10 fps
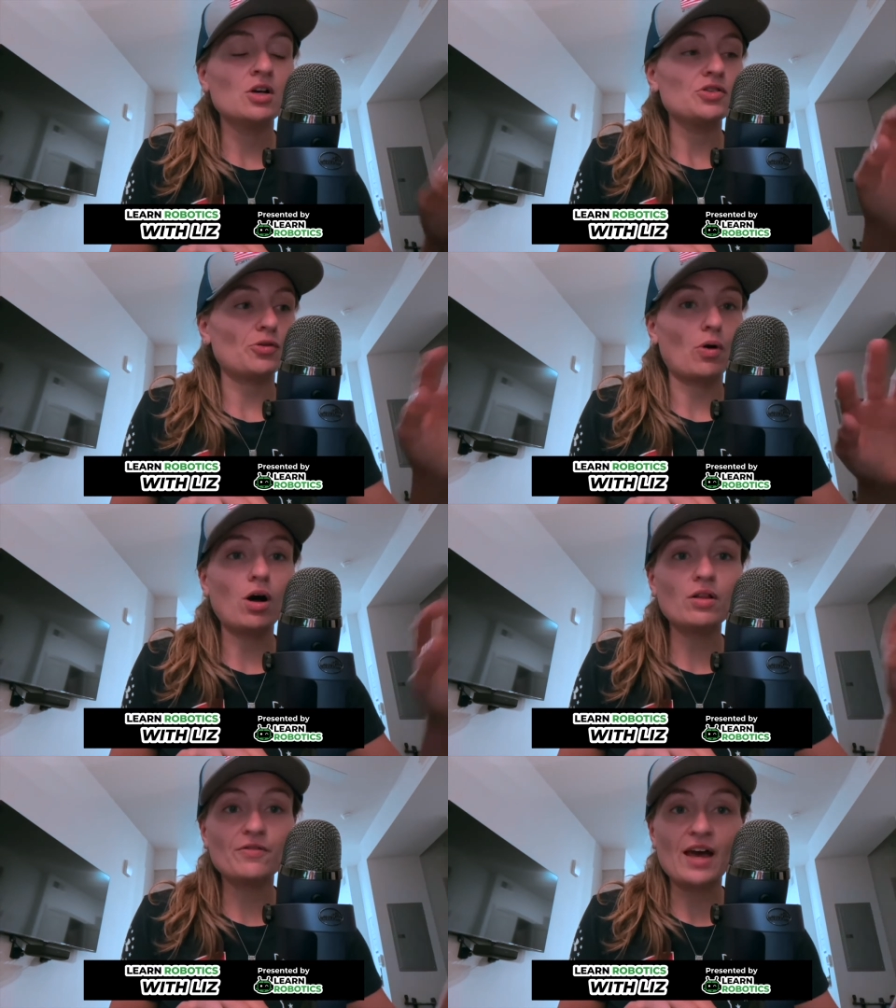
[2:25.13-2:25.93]
So,
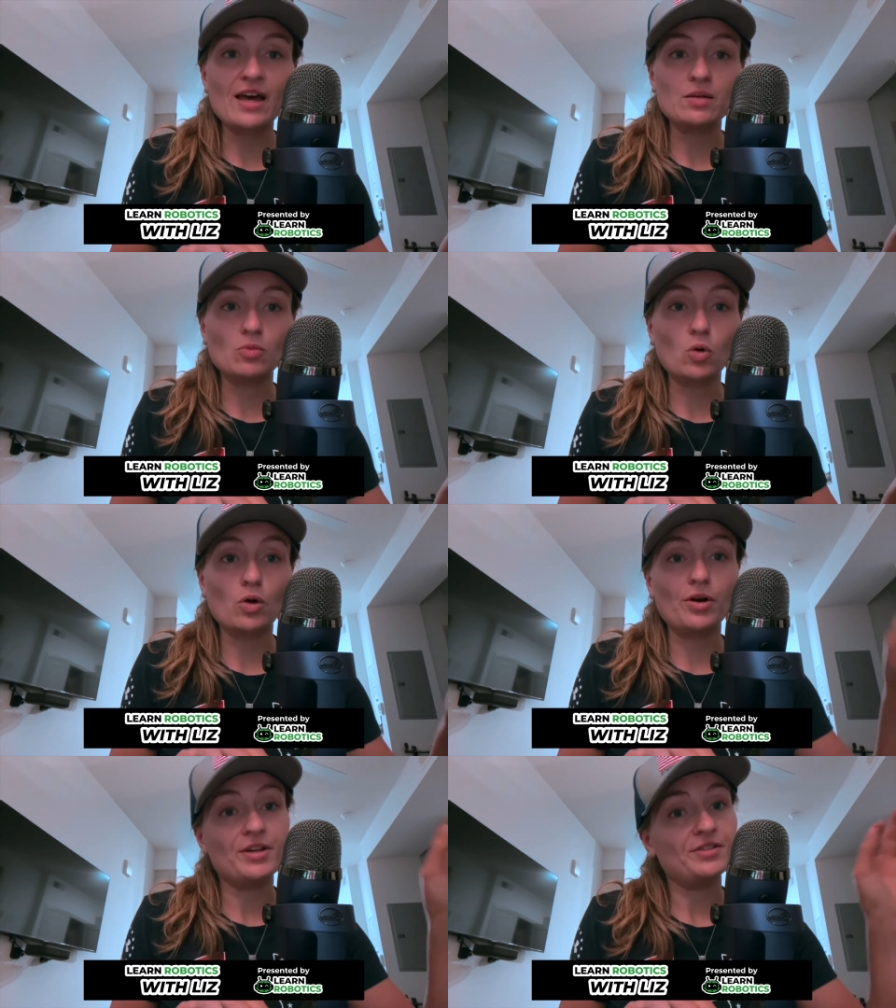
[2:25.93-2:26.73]
all of that and
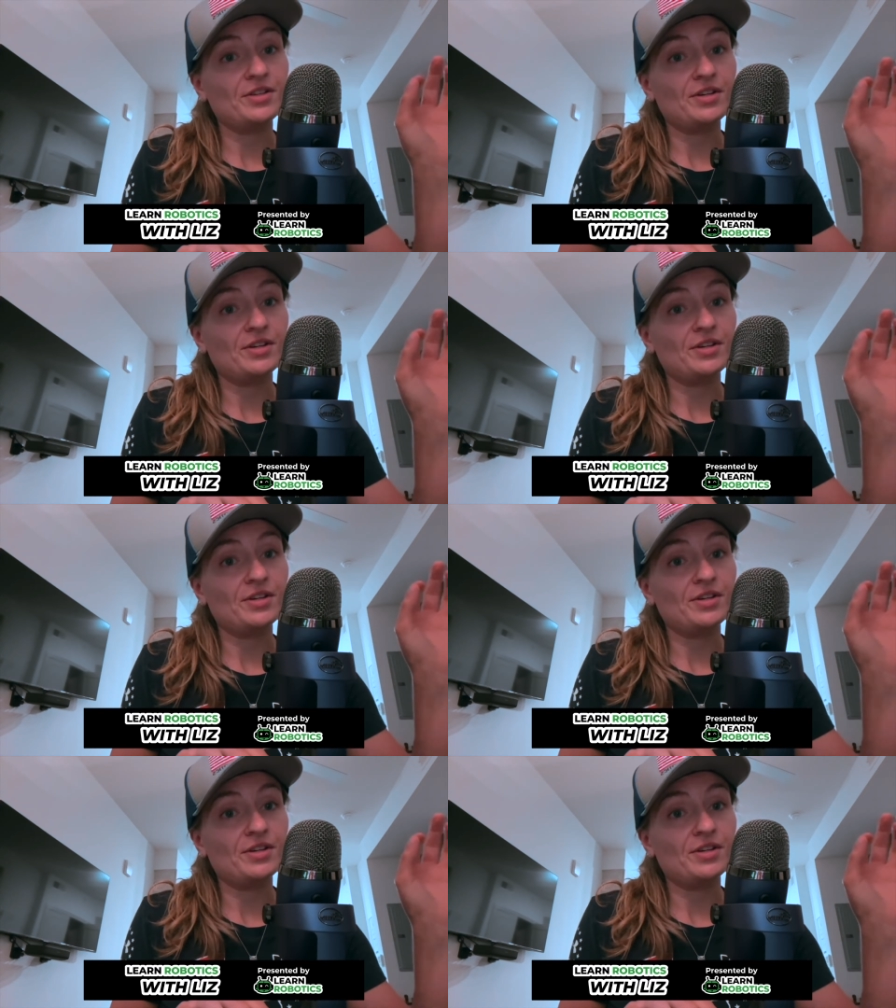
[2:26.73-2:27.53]
more in today's
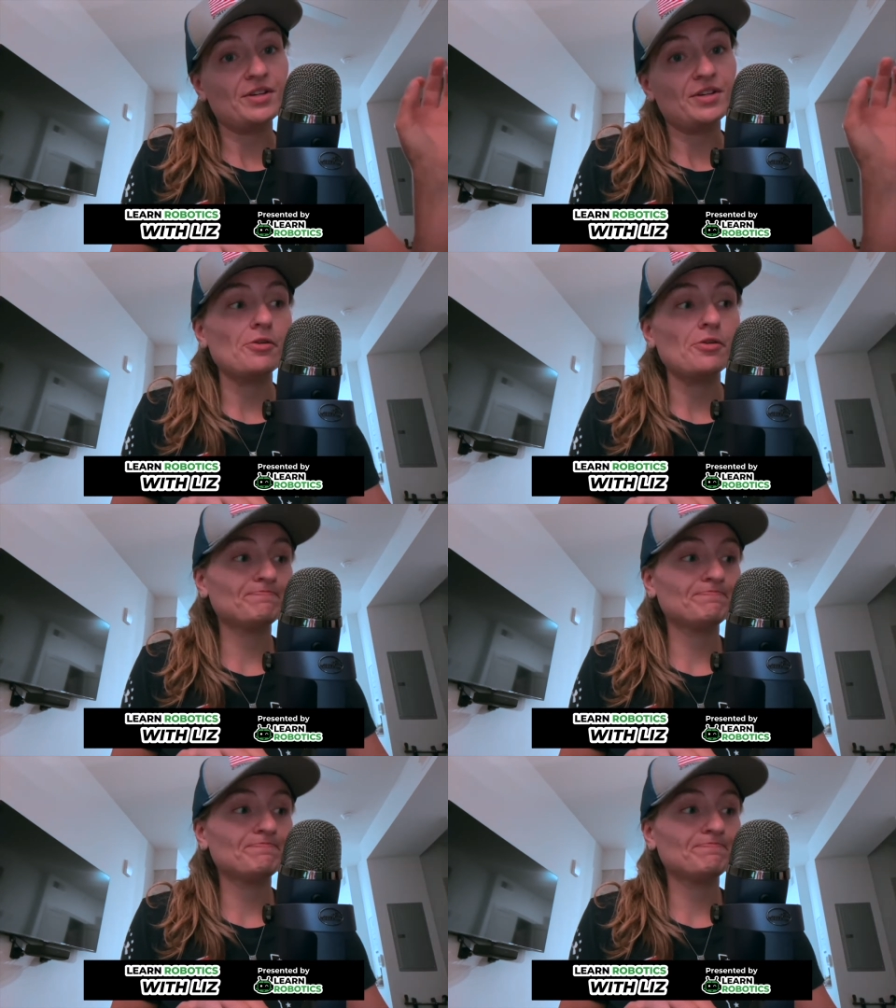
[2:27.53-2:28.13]
episode.